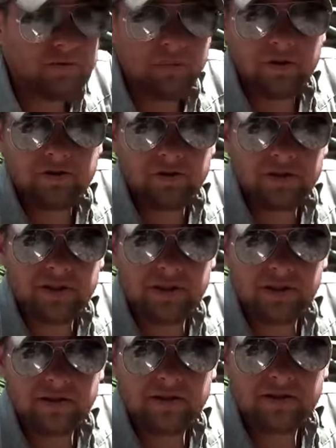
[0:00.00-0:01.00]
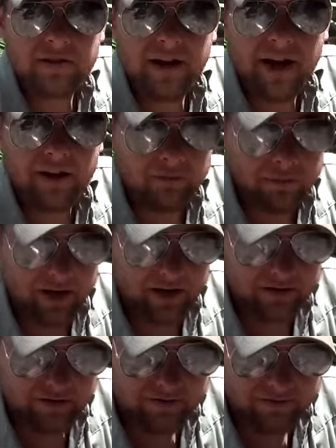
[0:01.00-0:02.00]
disperse the seeds out and
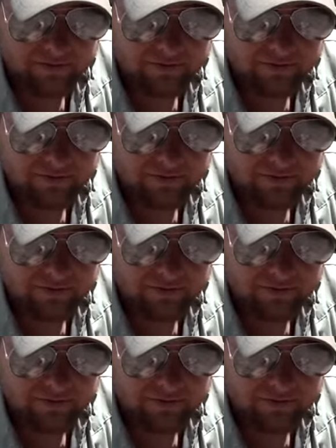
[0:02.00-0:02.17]
about